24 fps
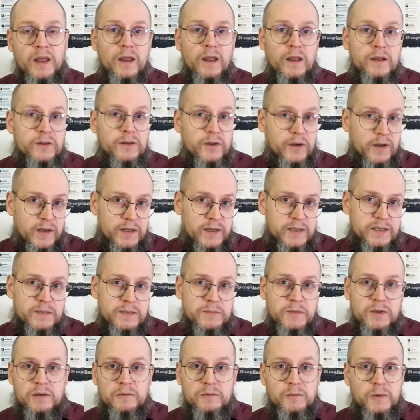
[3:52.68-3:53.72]
The
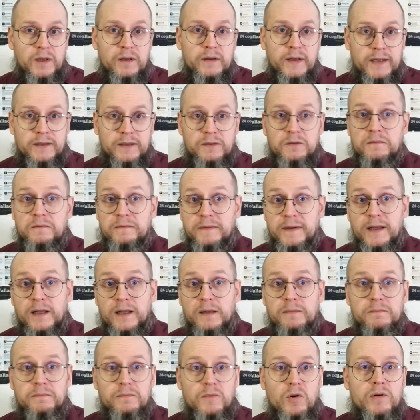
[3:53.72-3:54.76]
customer will get to feel
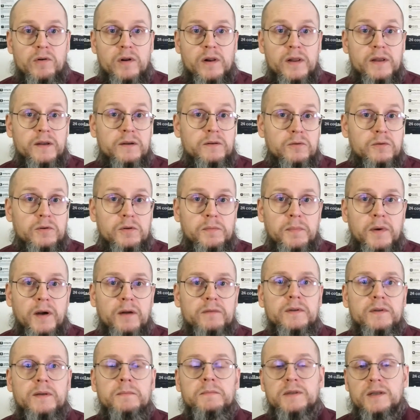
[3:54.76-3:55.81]
morally good about
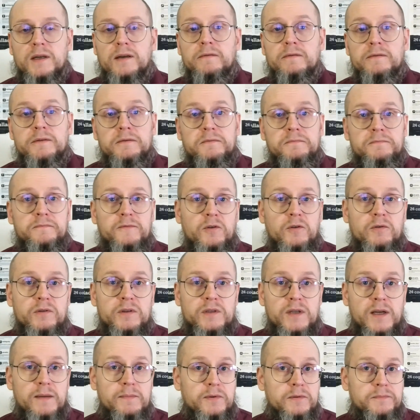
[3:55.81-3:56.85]
themselves, for
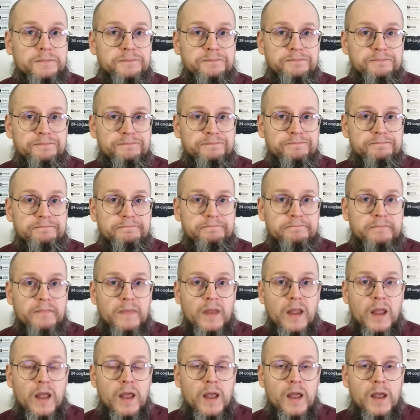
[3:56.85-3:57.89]
example.
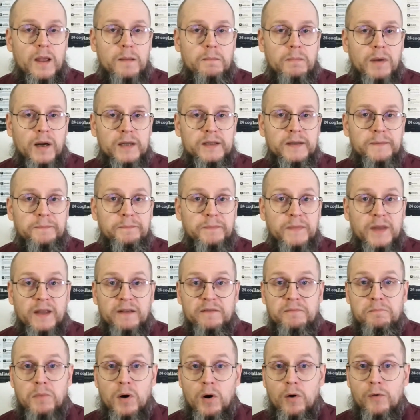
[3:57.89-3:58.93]
But if
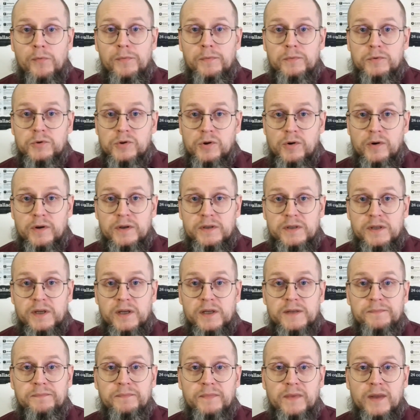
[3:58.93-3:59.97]
both choices
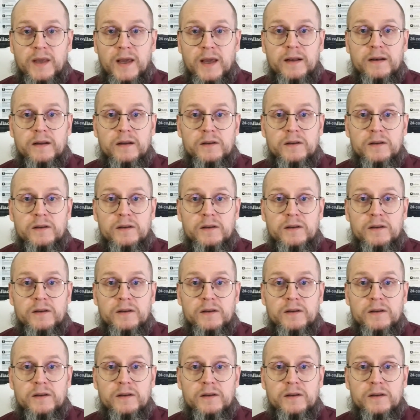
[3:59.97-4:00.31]
can